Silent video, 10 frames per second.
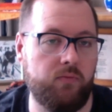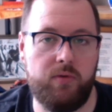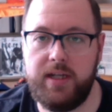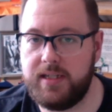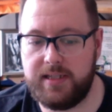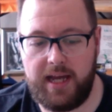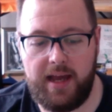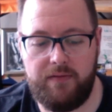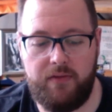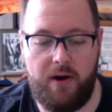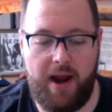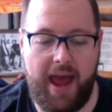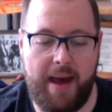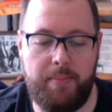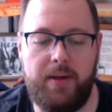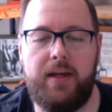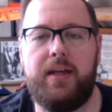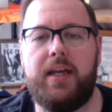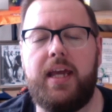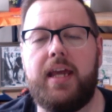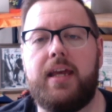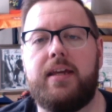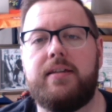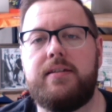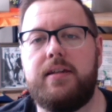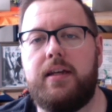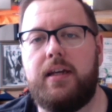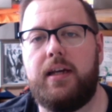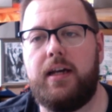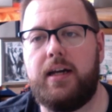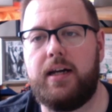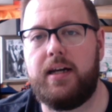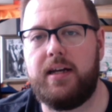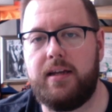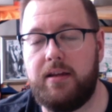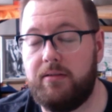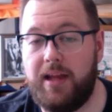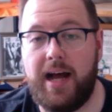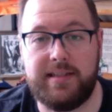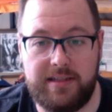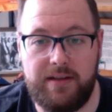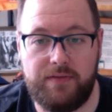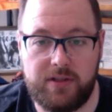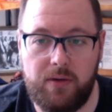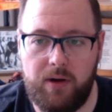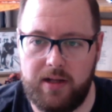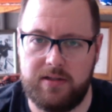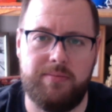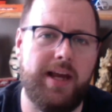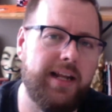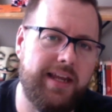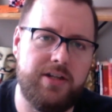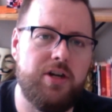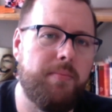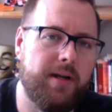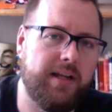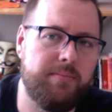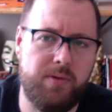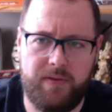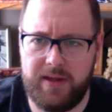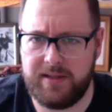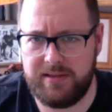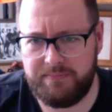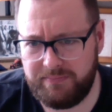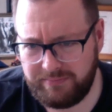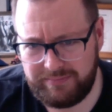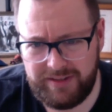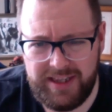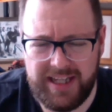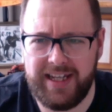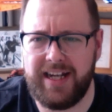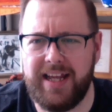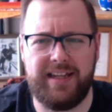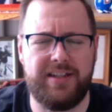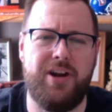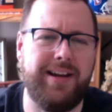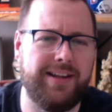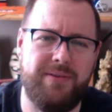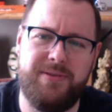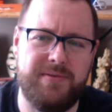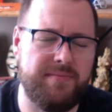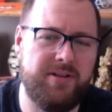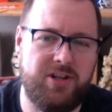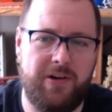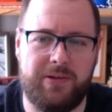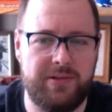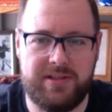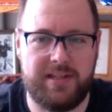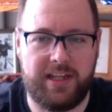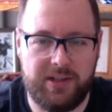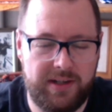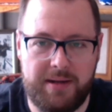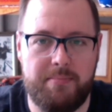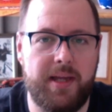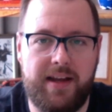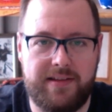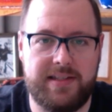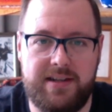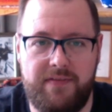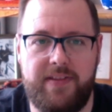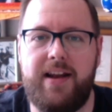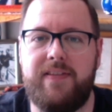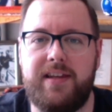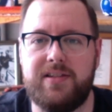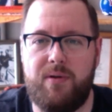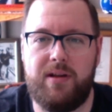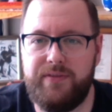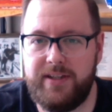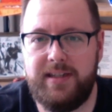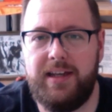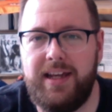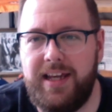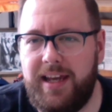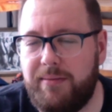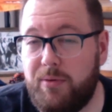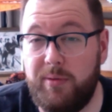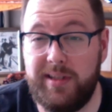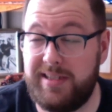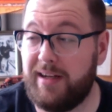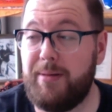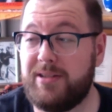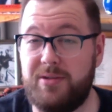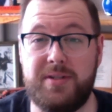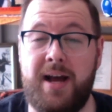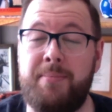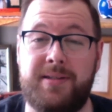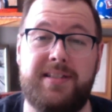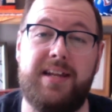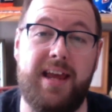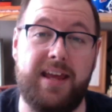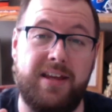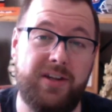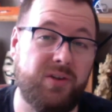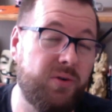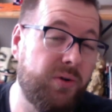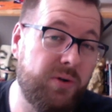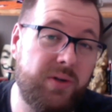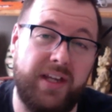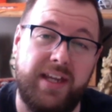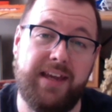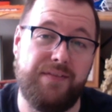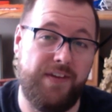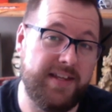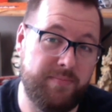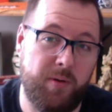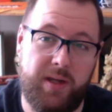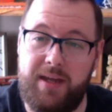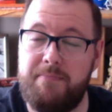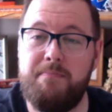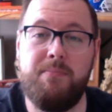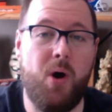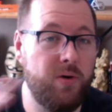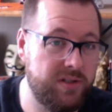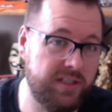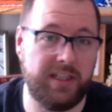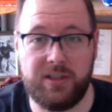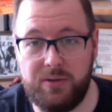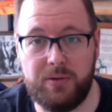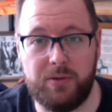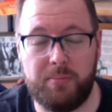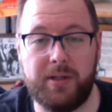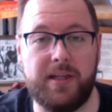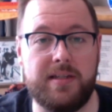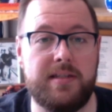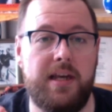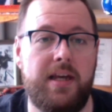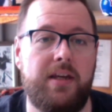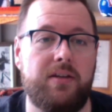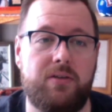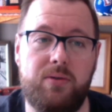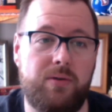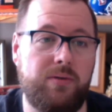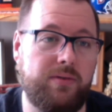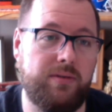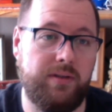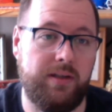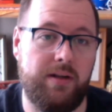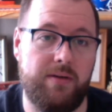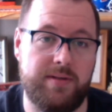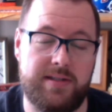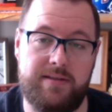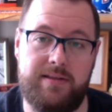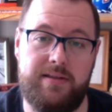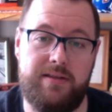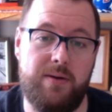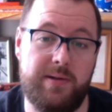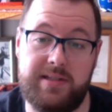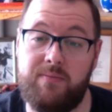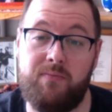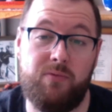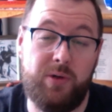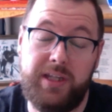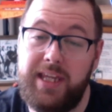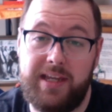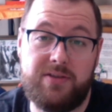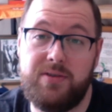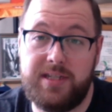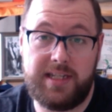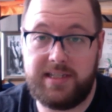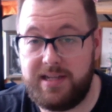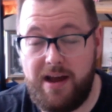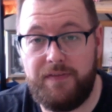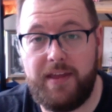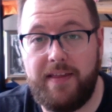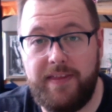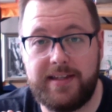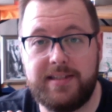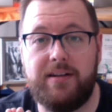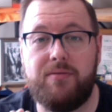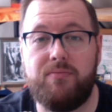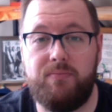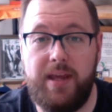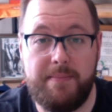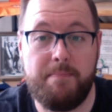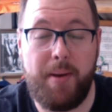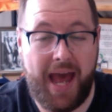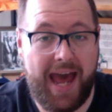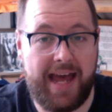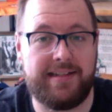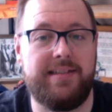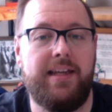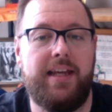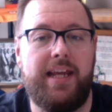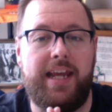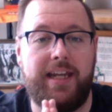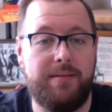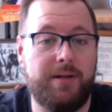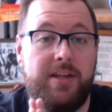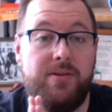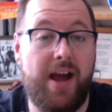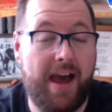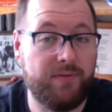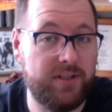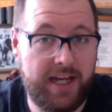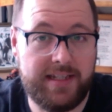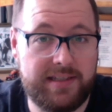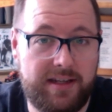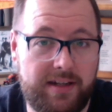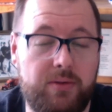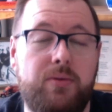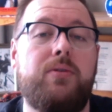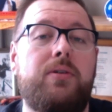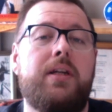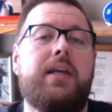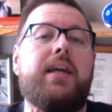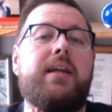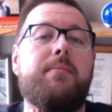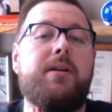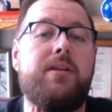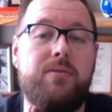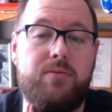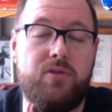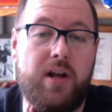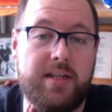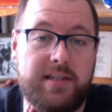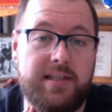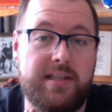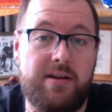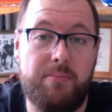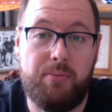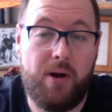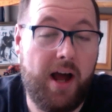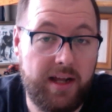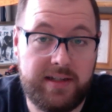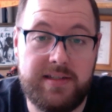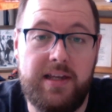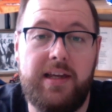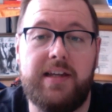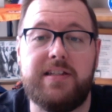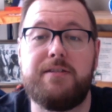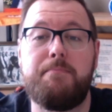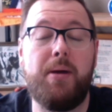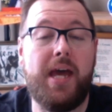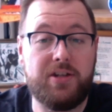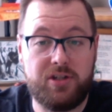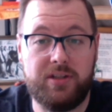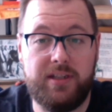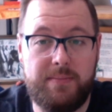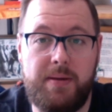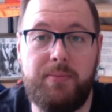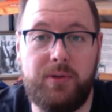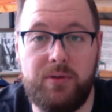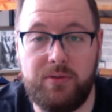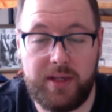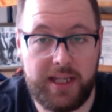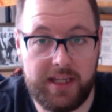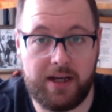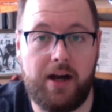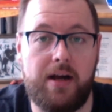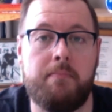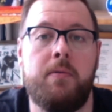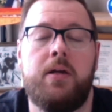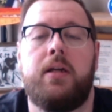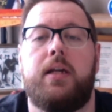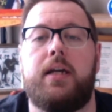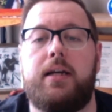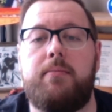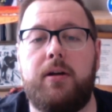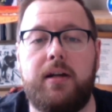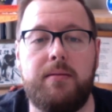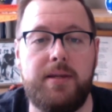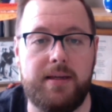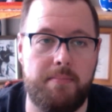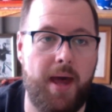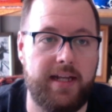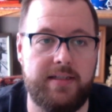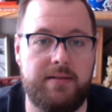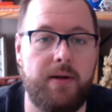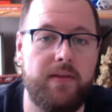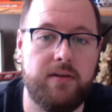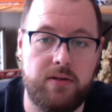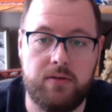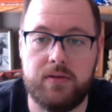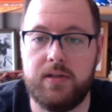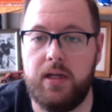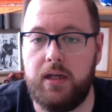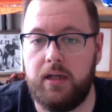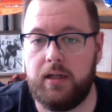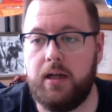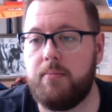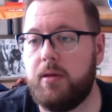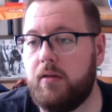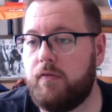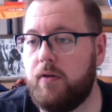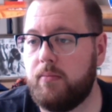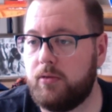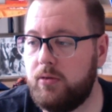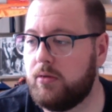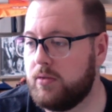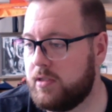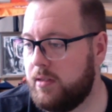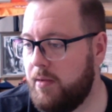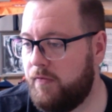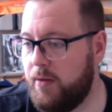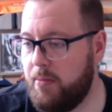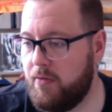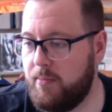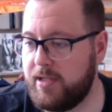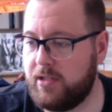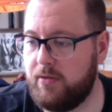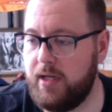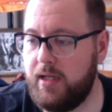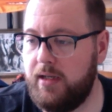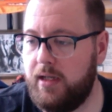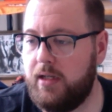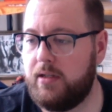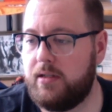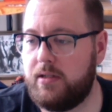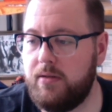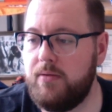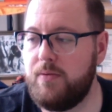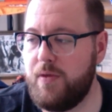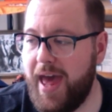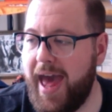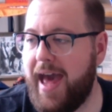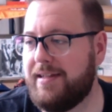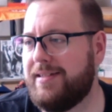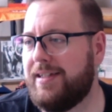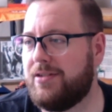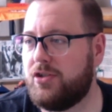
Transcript: redesign of their app, and lots of stuff is going on. So we got to catch up on a couple of things. And I tried to go through as much articles as I could and pick out the stuff that I think is relevant. And we're really talking about two topics today: Google and Facebook, and mostly Google, because Google, is doing some really interesting stuff that I think is going to impact anybody who advertises on Google, anybody who tries to sell products, especially people who do e-com, are going to be impacted by the news coming from Google. So let me flip over my screen to that and